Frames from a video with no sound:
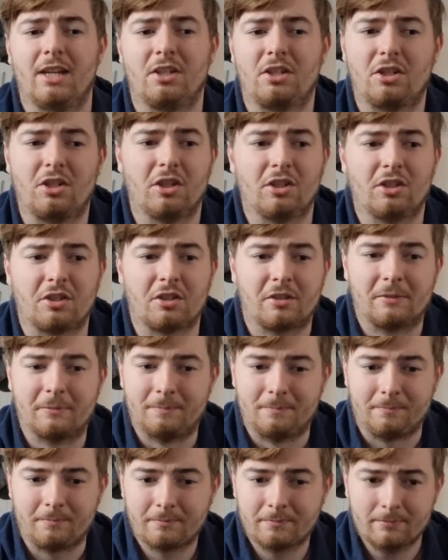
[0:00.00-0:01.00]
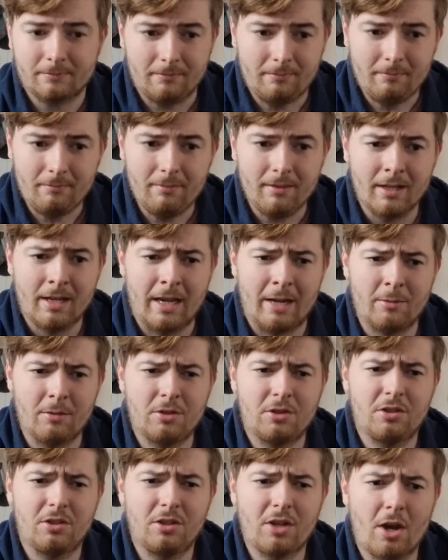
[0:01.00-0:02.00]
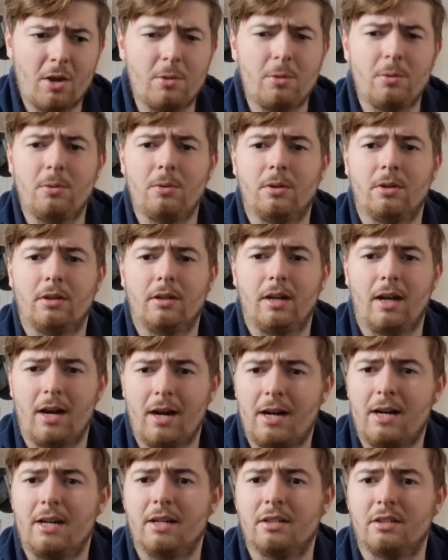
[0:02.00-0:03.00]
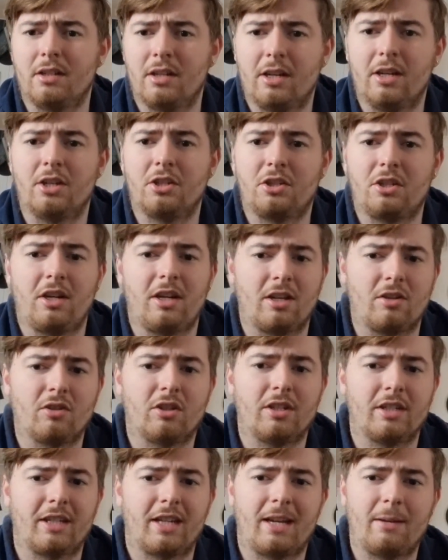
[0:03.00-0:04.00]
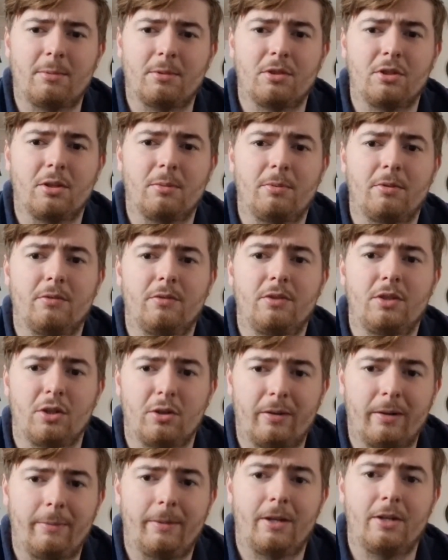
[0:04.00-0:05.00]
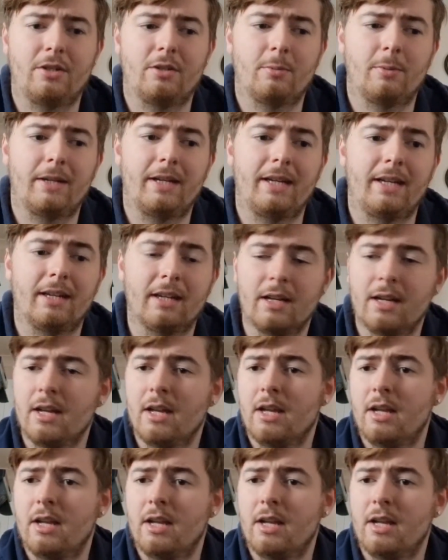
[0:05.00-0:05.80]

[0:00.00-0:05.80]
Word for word: It's just It was so hard last year trying to keep on top of two uploads a week.